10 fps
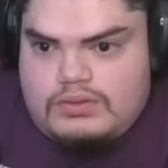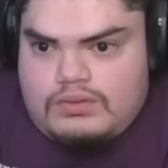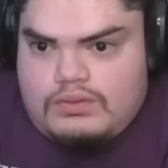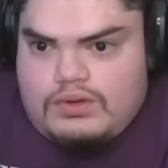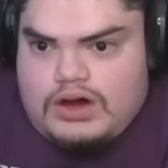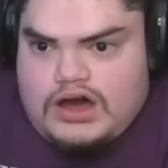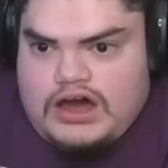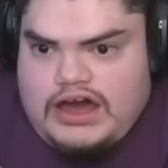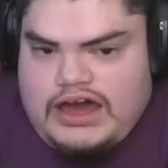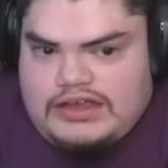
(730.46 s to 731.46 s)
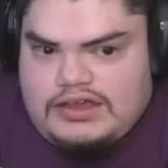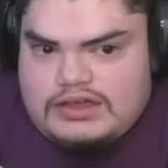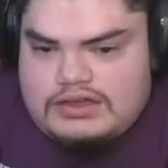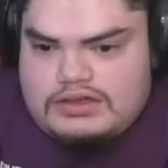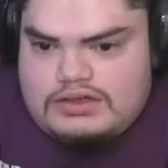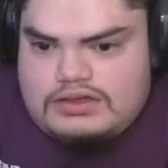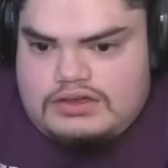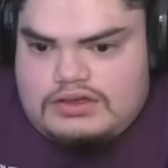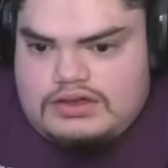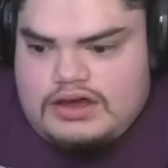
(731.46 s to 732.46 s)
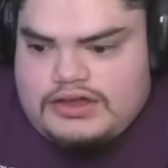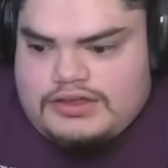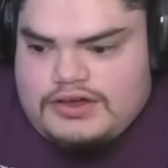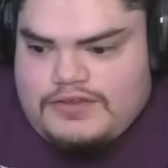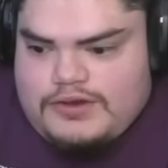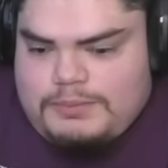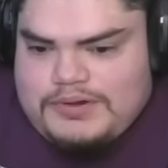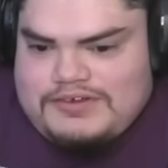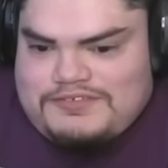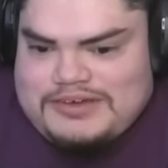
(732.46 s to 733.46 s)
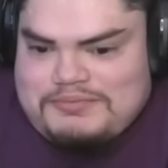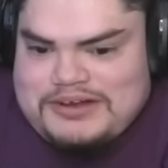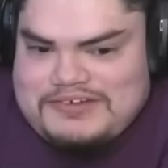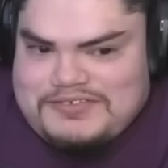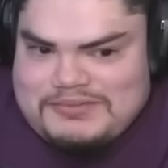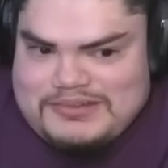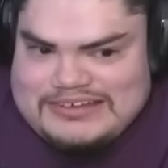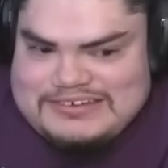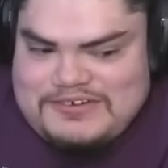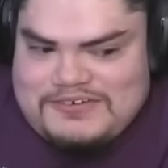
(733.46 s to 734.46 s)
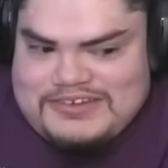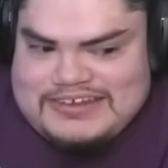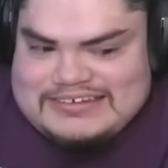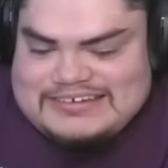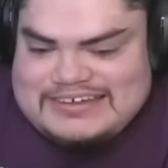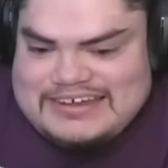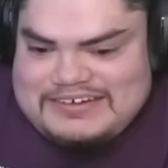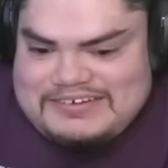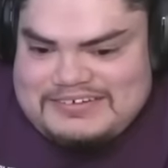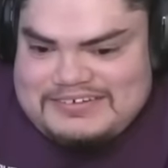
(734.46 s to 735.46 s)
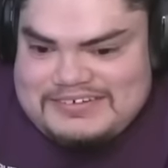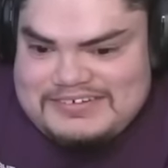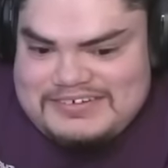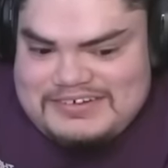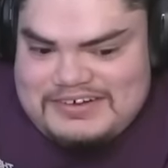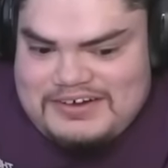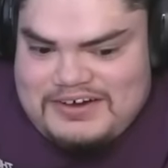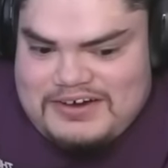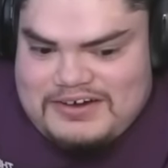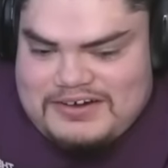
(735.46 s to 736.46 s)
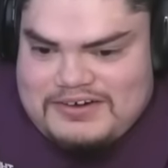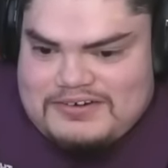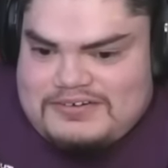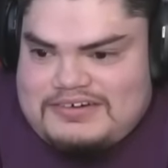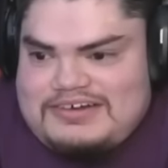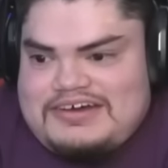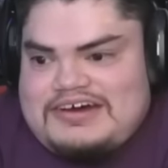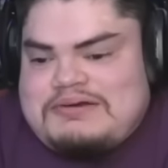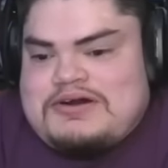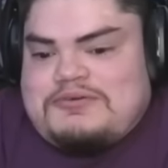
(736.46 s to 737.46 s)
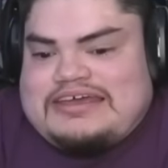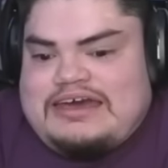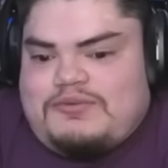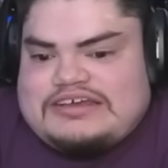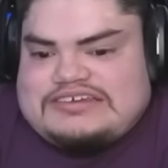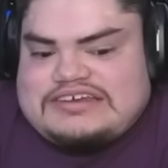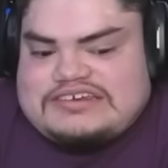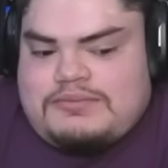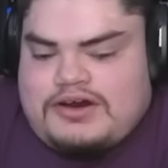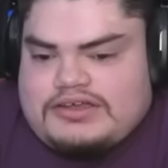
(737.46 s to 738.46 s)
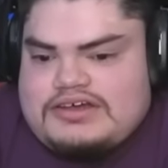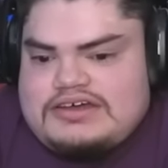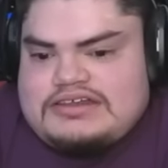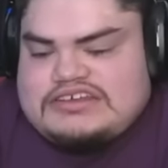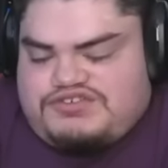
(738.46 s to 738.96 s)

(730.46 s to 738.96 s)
One. Another perfect, perfect, but it's only a single. Uh-oh. Come on, we can't waste this. Come on. Let's